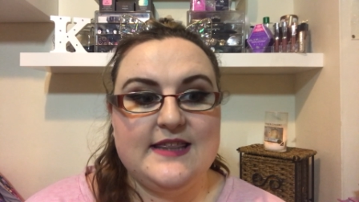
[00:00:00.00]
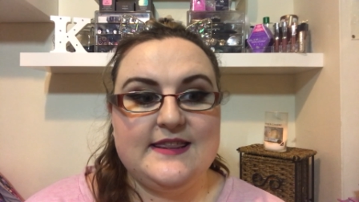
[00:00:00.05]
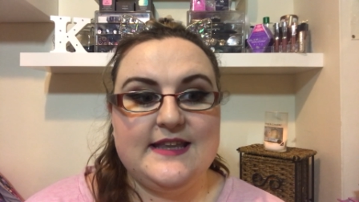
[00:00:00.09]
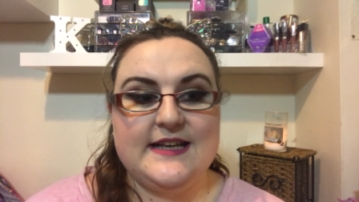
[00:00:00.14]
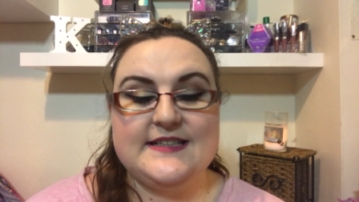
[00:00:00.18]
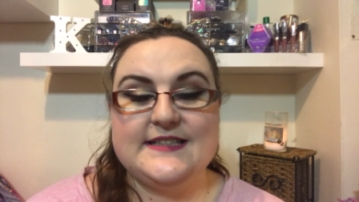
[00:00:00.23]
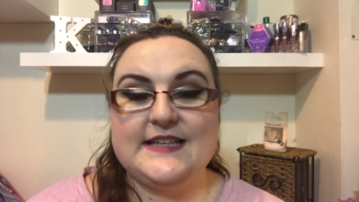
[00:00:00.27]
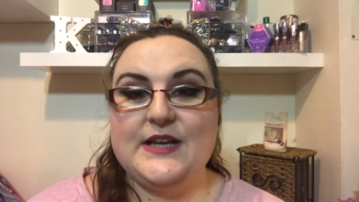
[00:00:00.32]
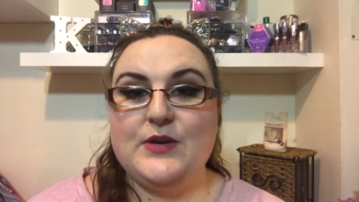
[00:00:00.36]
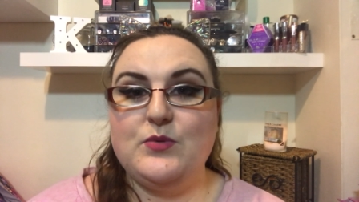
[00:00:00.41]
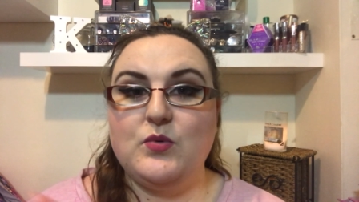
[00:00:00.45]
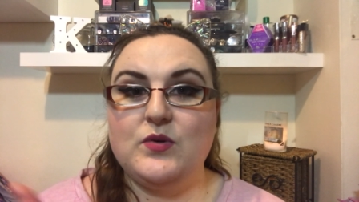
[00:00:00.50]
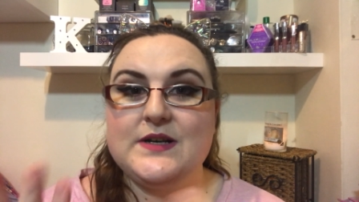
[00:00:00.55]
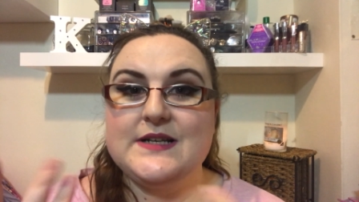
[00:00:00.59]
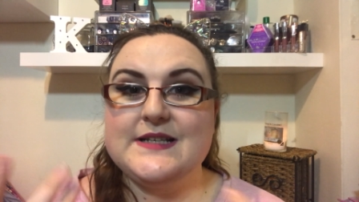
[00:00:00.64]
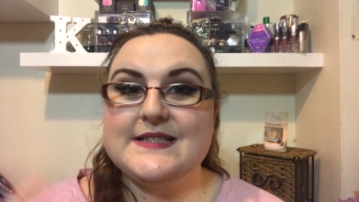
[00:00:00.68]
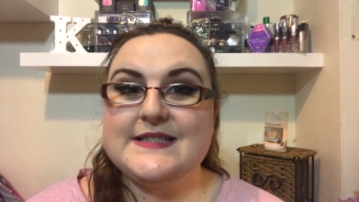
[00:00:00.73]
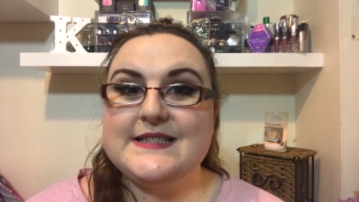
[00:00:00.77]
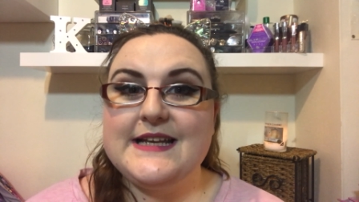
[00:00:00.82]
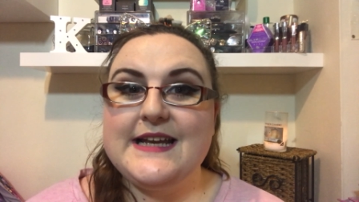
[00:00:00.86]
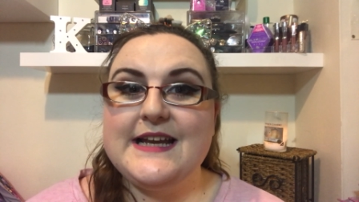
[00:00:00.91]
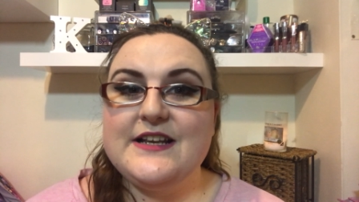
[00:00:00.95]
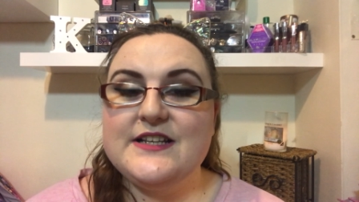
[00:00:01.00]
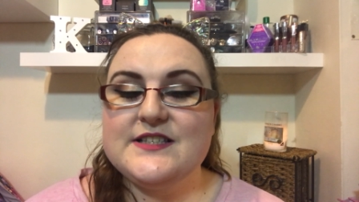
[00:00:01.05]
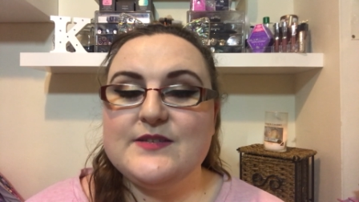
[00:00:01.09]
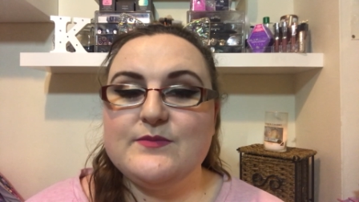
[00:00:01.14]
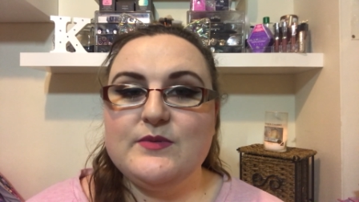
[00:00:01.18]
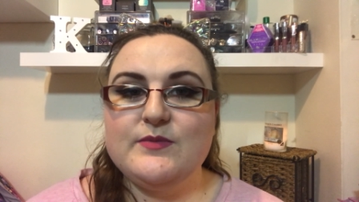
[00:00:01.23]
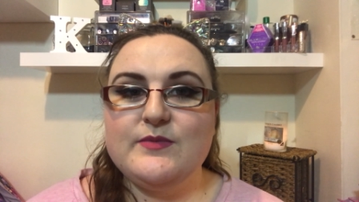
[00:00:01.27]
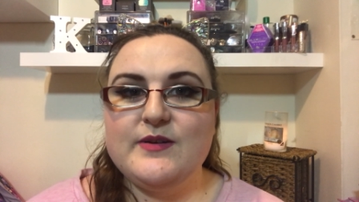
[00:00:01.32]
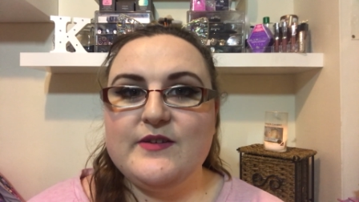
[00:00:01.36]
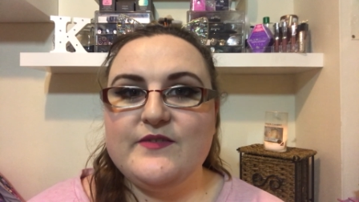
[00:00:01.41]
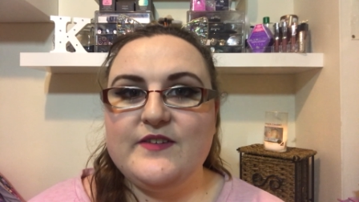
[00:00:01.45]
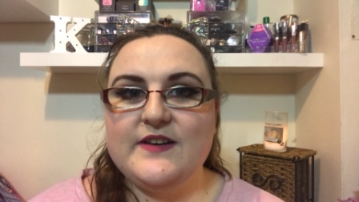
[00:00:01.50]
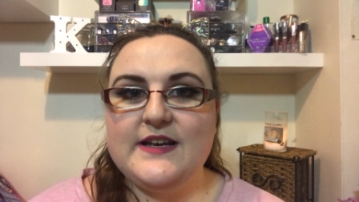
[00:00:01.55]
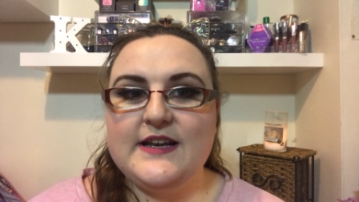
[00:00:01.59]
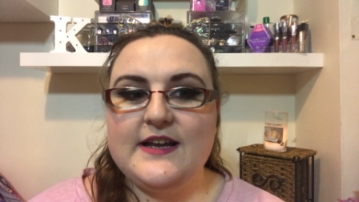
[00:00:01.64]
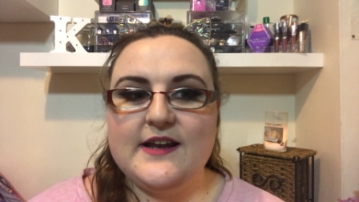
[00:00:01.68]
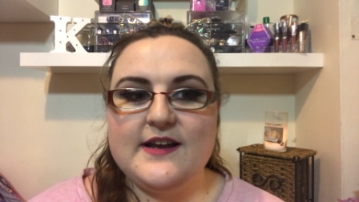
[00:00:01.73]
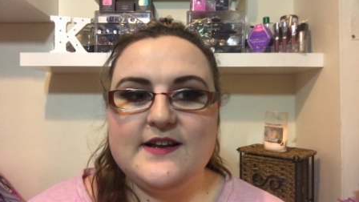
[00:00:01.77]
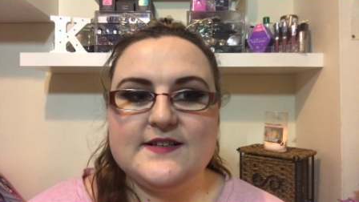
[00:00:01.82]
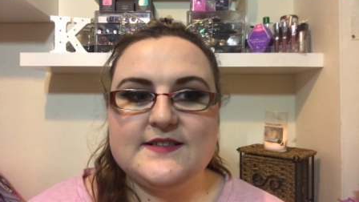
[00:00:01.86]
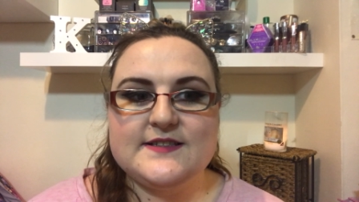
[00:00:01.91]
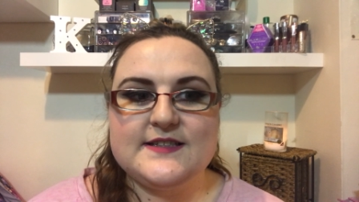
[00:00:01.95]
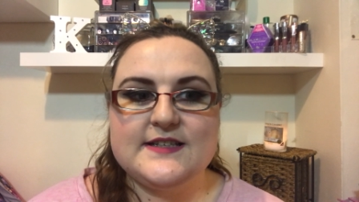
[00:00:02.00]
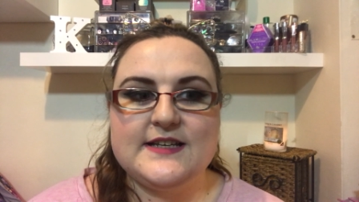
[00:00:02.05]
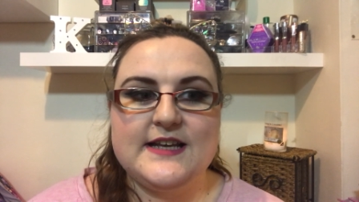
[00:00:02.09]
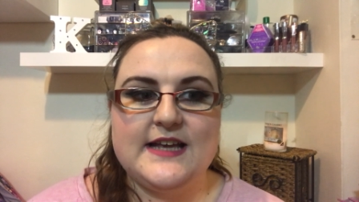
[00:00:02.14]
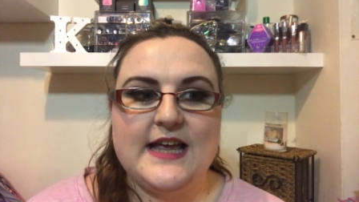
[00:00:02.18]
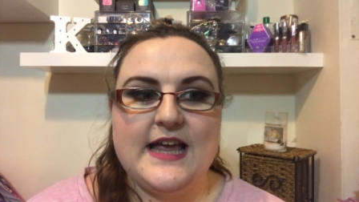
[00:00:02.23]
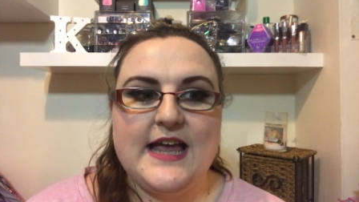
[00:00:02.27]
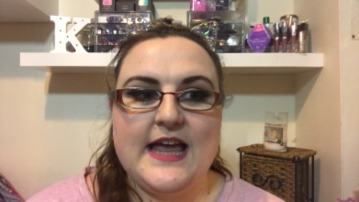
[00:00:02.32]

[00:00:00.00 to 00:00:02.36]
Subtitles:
things that you want to see in some of my videos.